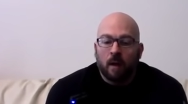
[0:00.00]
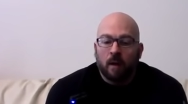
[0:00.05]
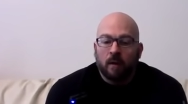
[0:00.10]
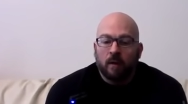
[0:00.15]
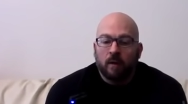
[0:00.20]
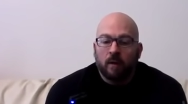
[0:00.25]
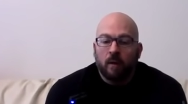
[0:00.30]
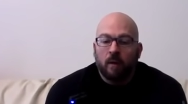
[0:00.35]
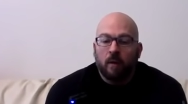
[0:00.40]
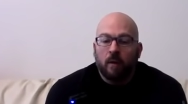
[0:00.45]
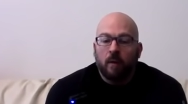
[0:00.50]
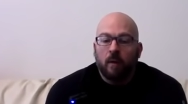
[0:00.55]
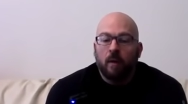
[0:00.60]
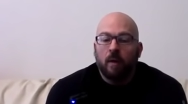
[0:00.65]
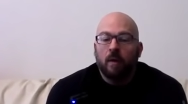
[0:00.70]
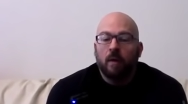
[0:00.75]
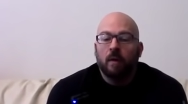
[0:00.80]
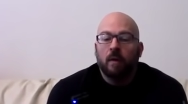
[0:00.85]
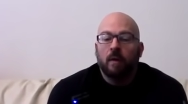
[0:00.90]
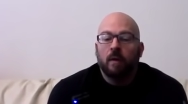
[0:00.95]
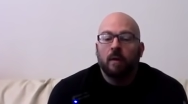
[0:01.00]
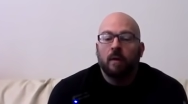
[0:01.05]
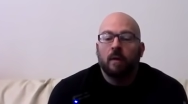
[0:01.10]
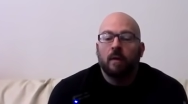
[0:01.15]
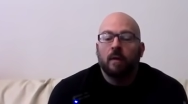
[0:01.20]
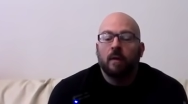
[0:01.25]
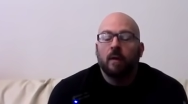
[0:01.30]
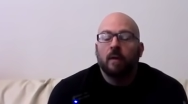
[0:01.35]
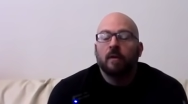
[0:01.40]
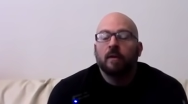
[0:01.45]
So
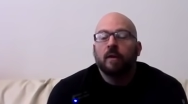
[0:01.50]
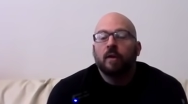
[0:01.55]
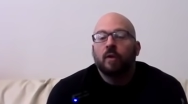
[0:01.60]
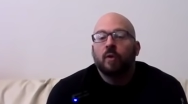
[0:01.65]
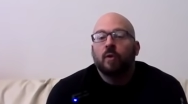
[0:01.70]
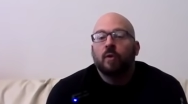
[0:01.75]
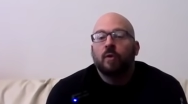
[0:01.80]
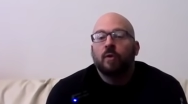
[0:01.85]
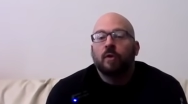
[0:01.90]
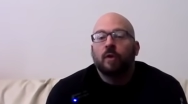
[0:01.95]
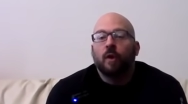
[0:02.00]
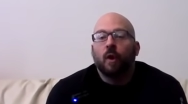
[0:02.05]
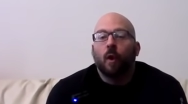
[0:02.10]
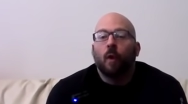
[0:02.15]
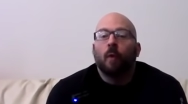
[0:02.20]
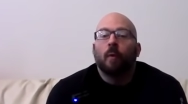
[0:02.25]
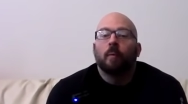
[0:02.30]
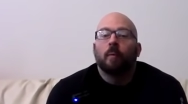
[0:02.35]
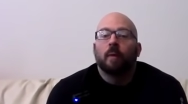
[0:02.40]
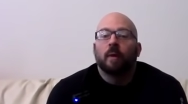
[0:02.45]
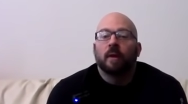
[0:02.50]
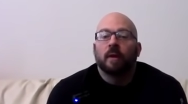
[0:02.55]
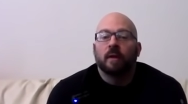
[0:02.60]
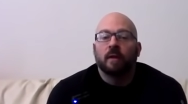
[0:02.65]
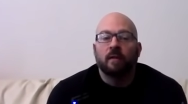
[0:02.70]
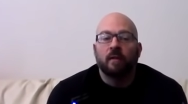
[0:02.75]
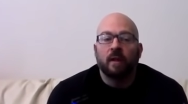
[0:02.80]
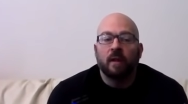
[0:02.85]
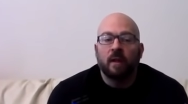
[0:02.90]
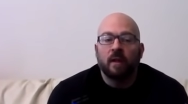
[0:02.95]
those of you who don't
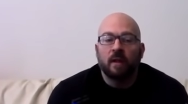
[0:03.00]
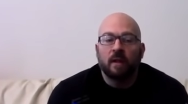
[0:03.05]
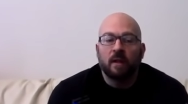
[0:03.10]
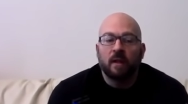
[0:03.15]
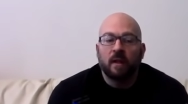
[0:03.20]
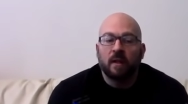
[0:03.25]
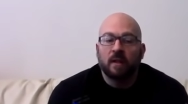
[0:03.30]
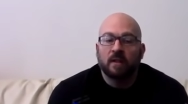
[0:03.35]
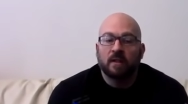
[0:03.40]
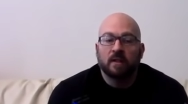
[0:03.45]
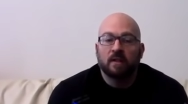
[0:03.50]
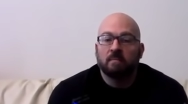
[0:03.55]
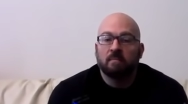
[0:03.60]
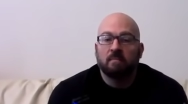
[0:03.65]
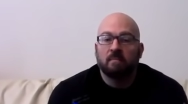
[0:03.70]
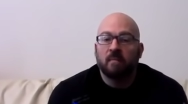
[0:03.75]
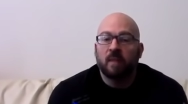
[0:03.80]
believe any of this,